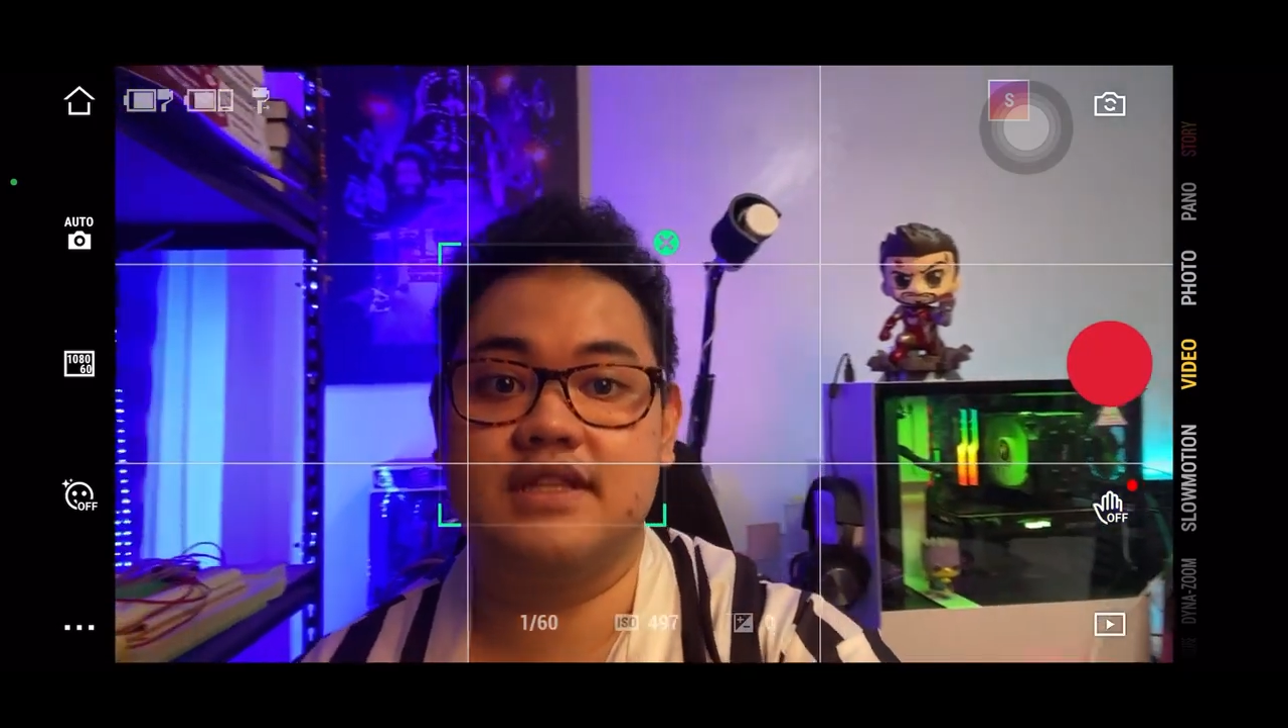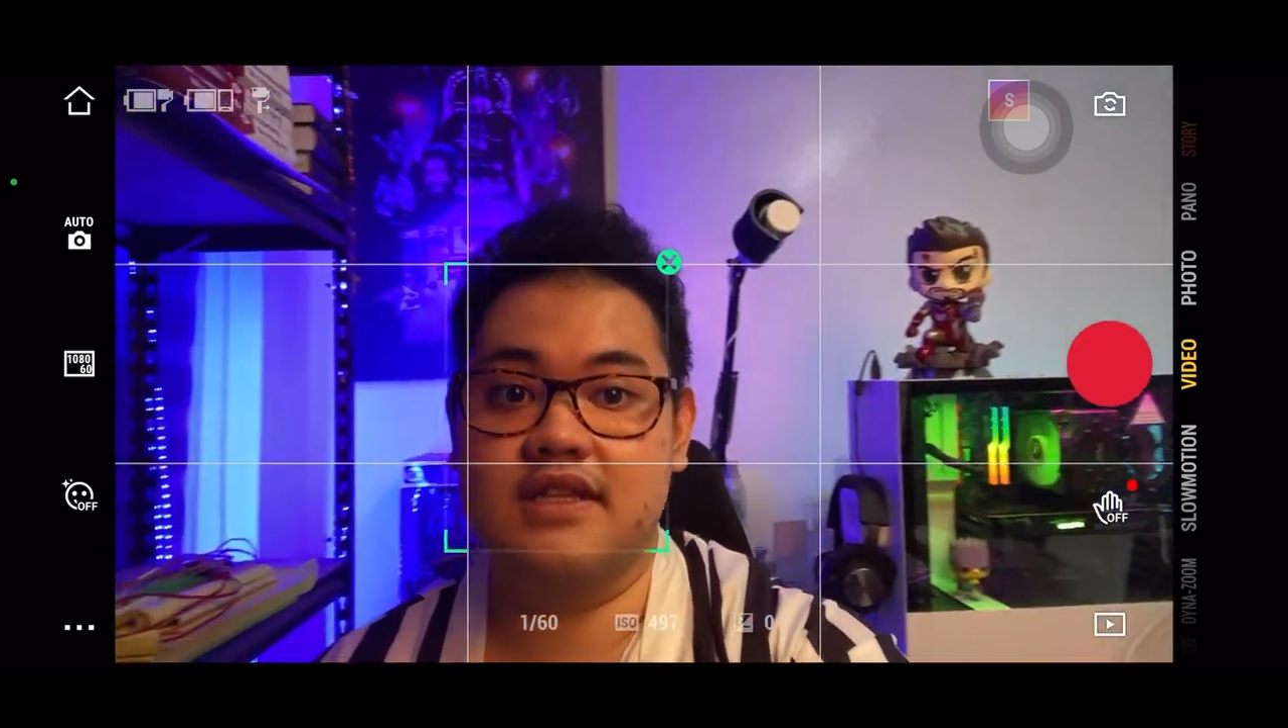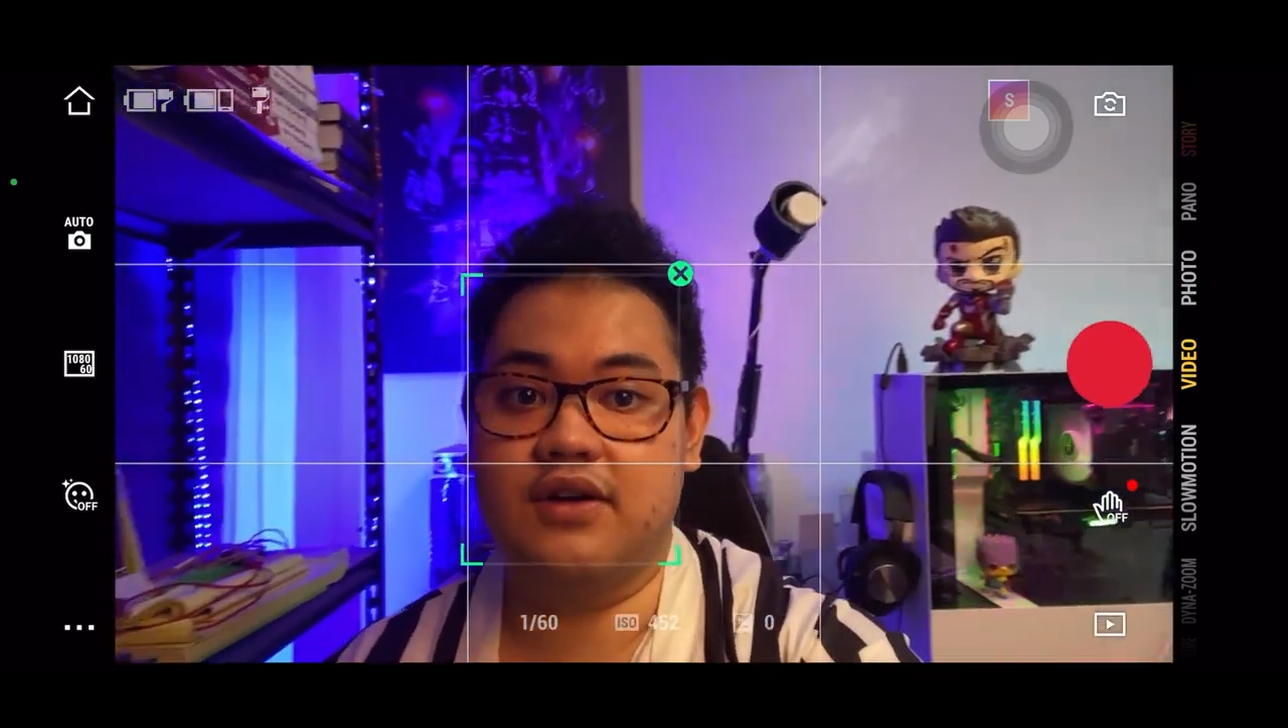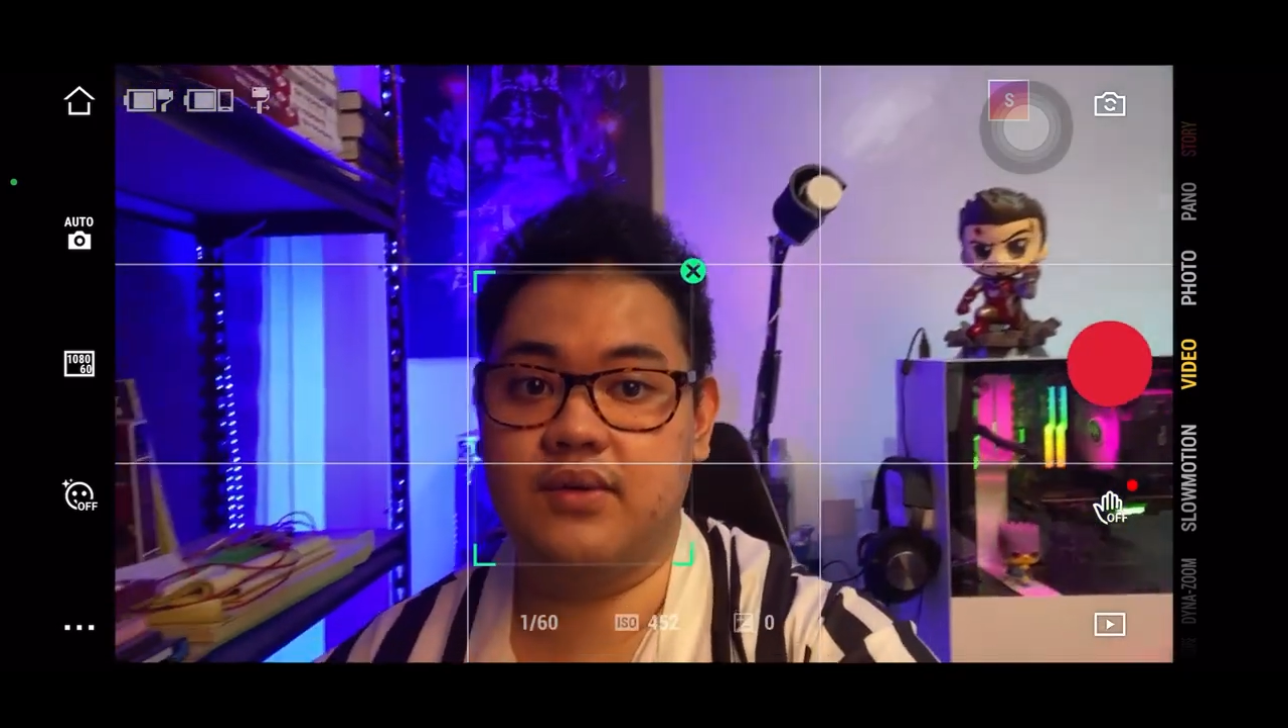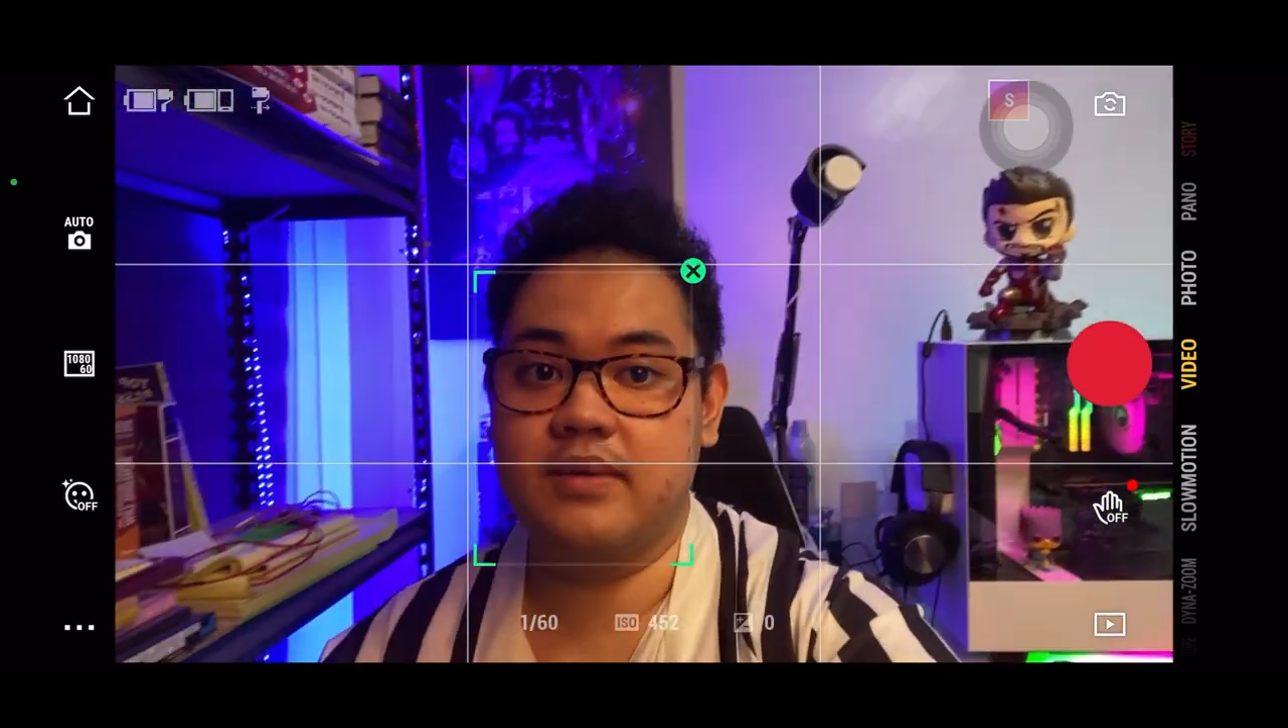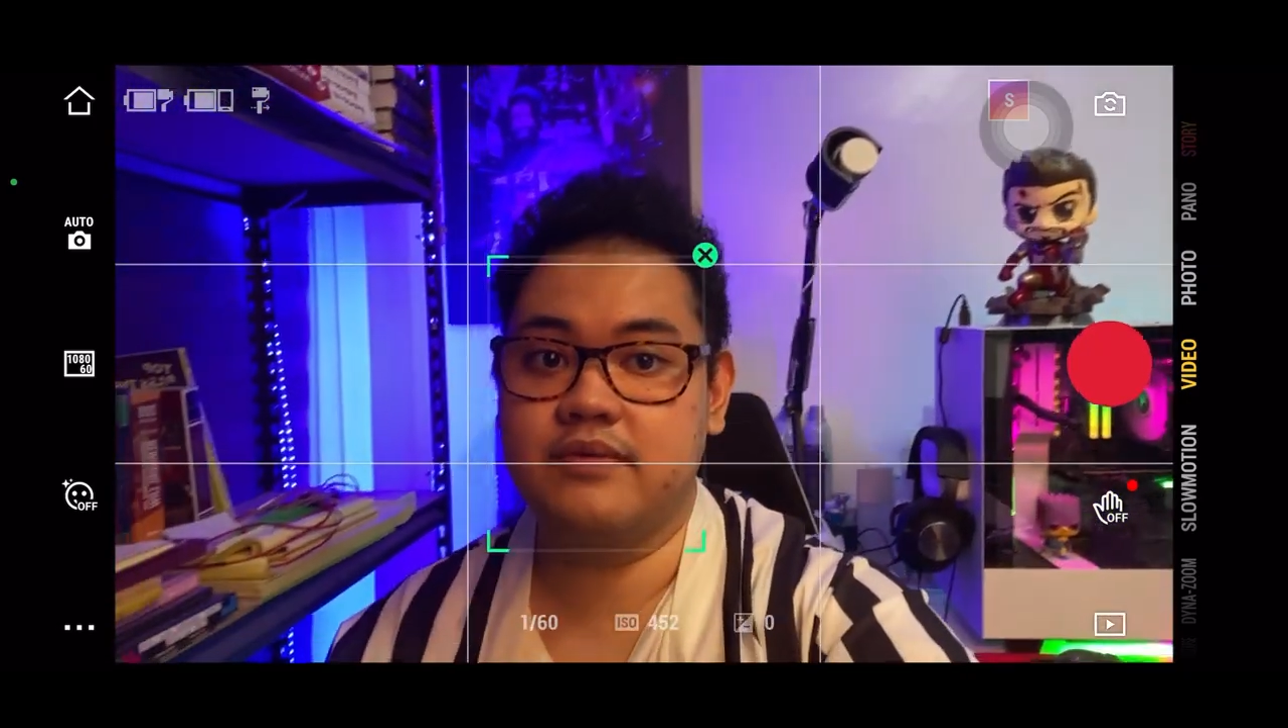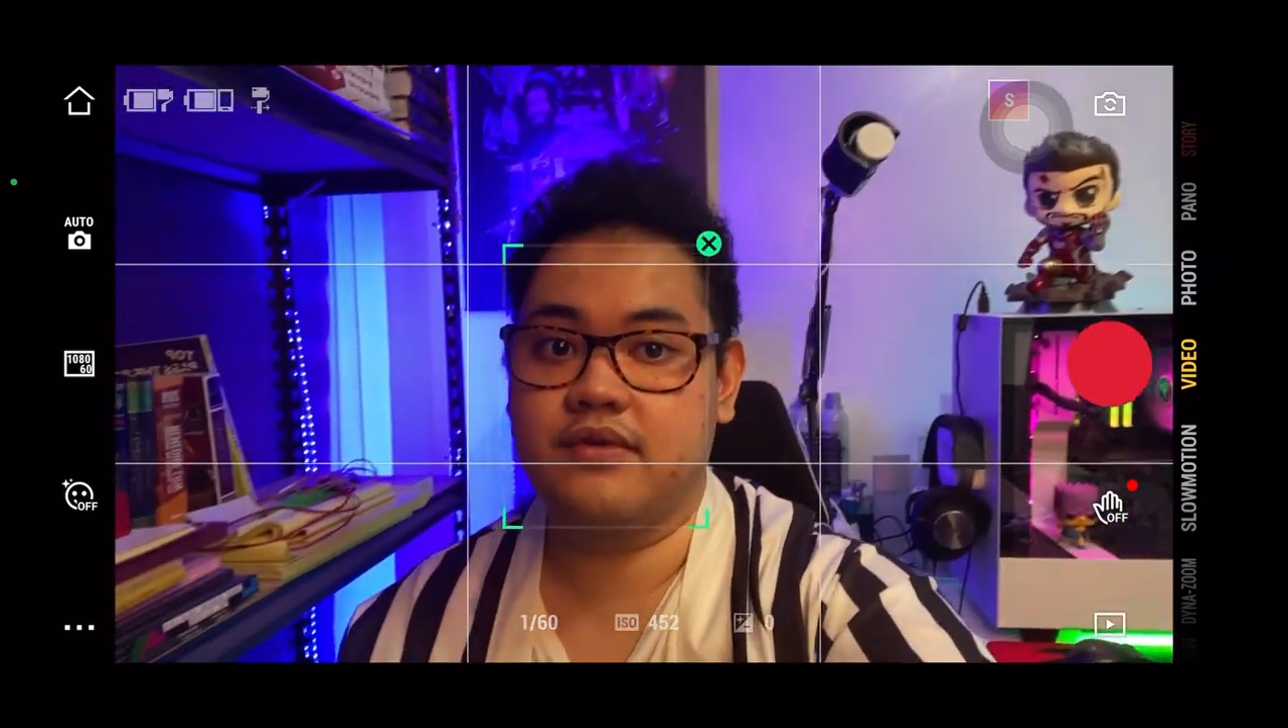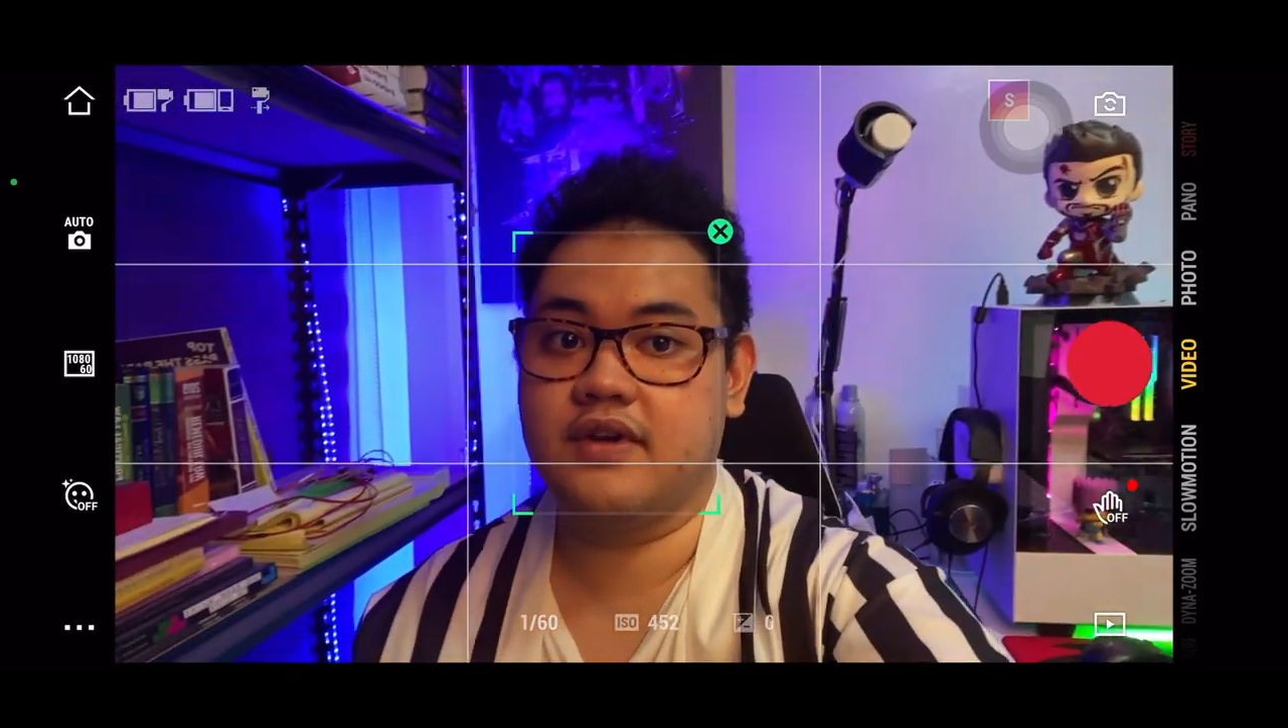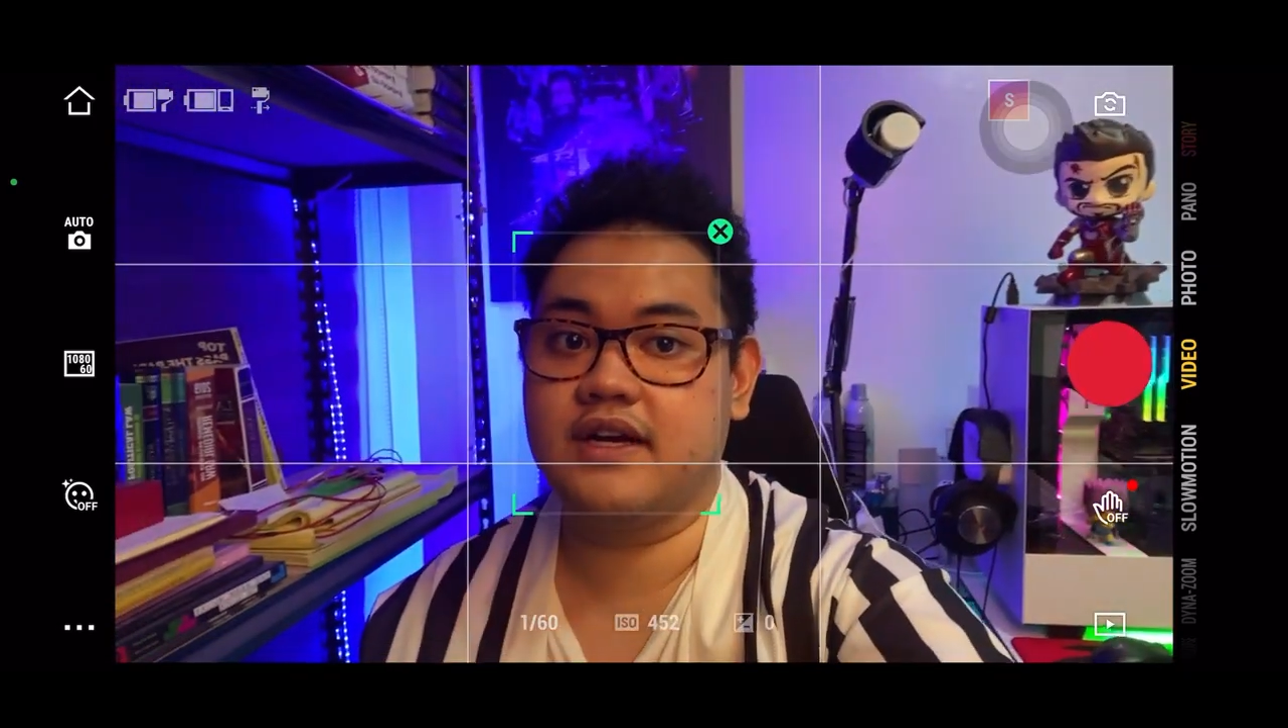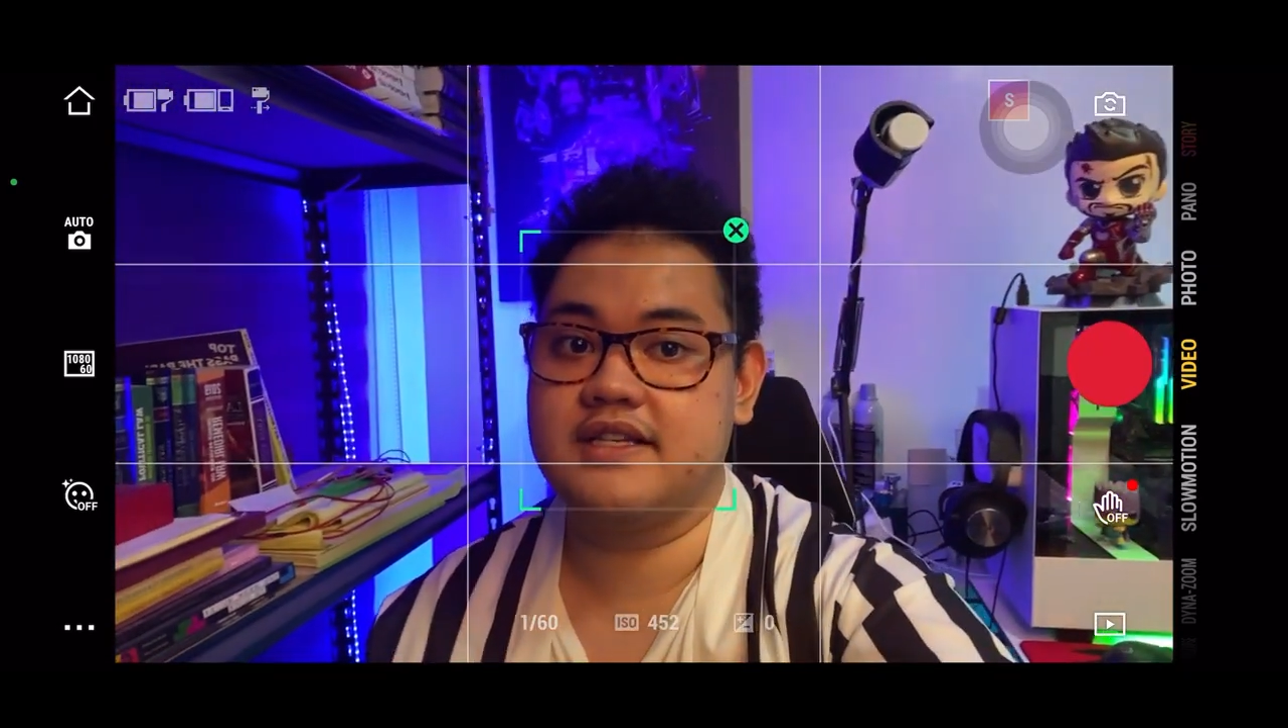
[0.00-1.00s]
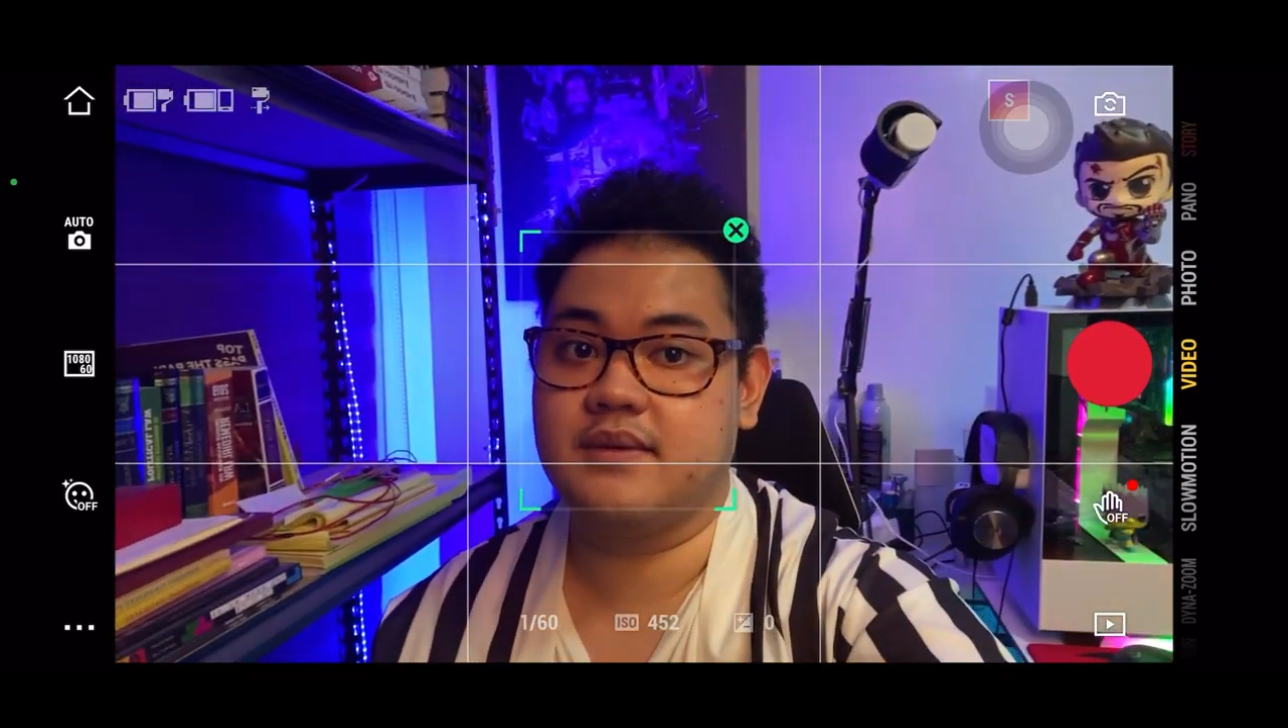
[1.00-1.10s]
the OM4 has